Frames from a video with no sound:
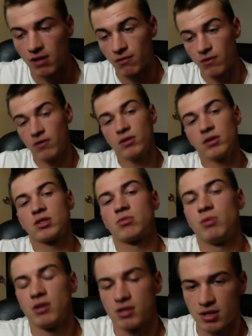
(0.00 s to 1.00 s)
If you've
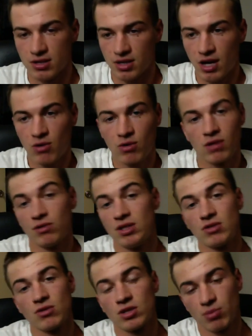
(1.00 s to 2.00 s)
experienced this, I don't even
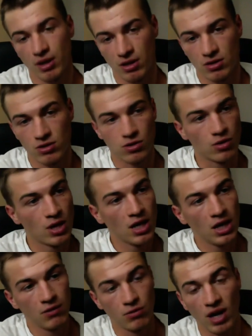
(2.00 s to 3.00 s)
need to explain it to you.
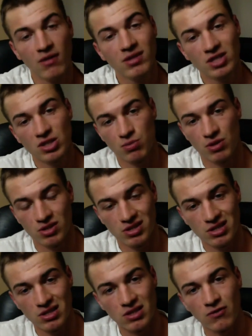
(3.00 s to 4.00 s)
If you haven't experienced
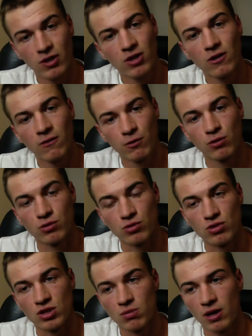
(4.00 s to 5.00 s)
this, it's very difficult to
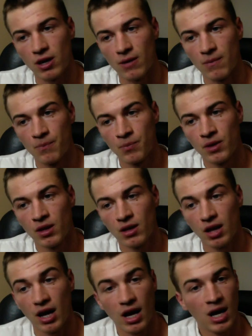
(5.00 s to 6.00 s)
explain.
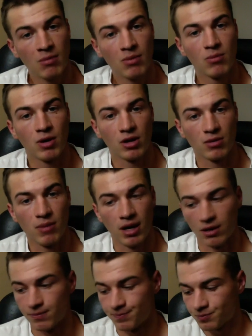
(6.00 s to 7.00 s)
I'm a married
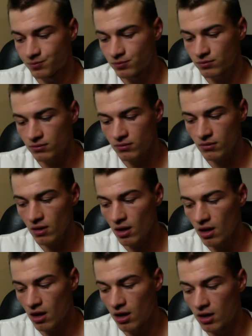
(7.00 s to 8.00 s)
man.
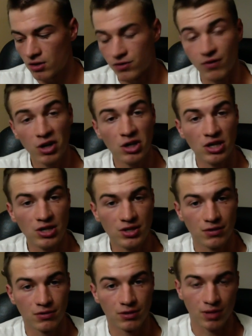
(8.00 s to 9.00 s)
It's very
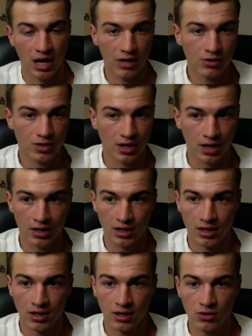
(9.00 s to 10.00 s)
easy from the outside
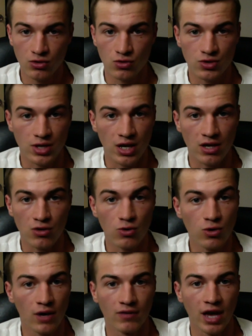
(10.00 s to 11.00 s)
to say
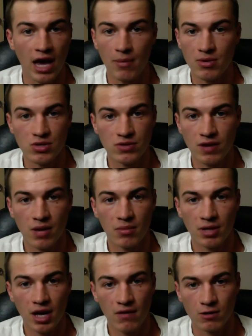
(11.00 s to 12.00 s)
you have the happiest
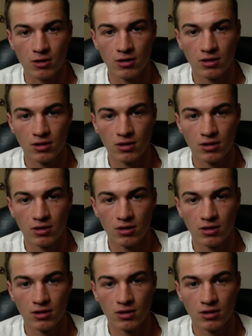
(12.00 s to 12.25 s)
family ever.